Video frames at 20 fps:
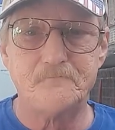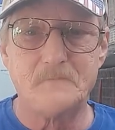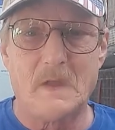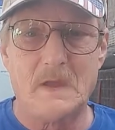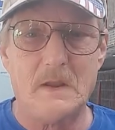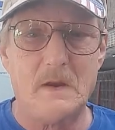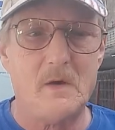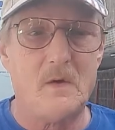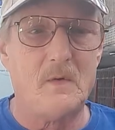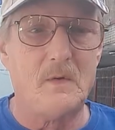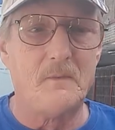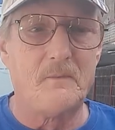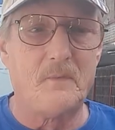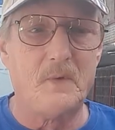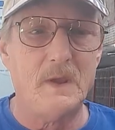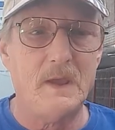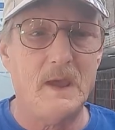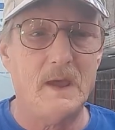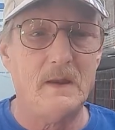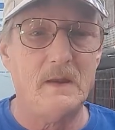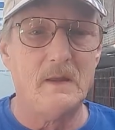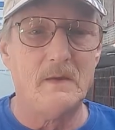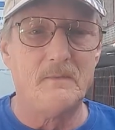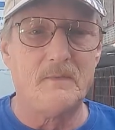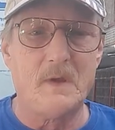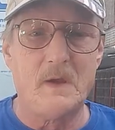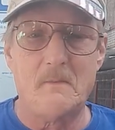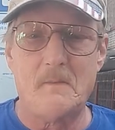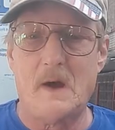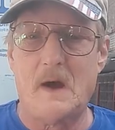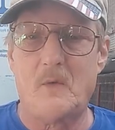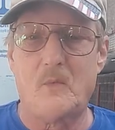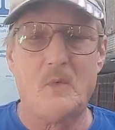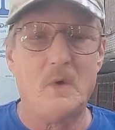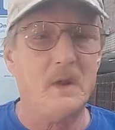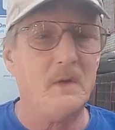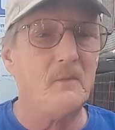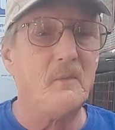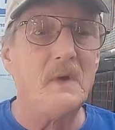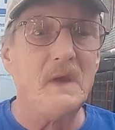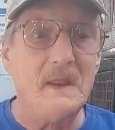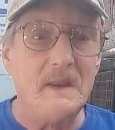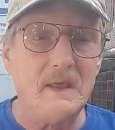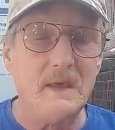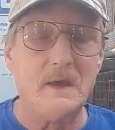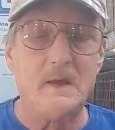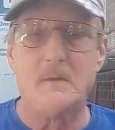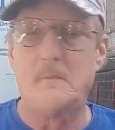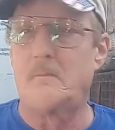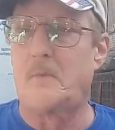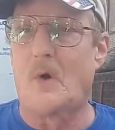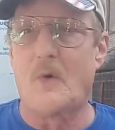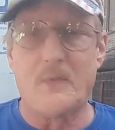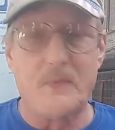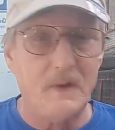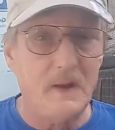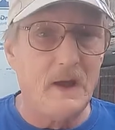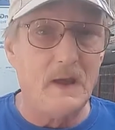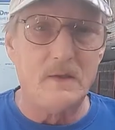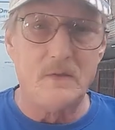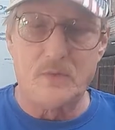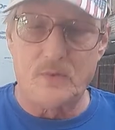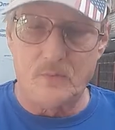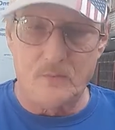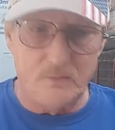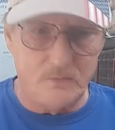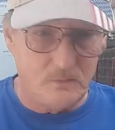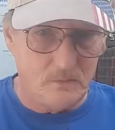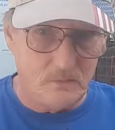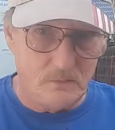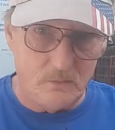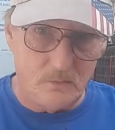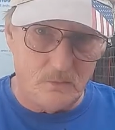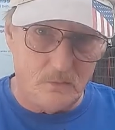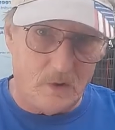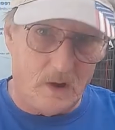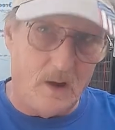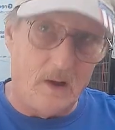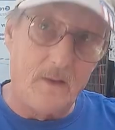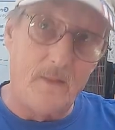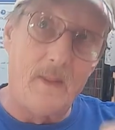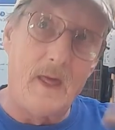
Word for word: you know, if we hadn't have come out when we did, both nights, on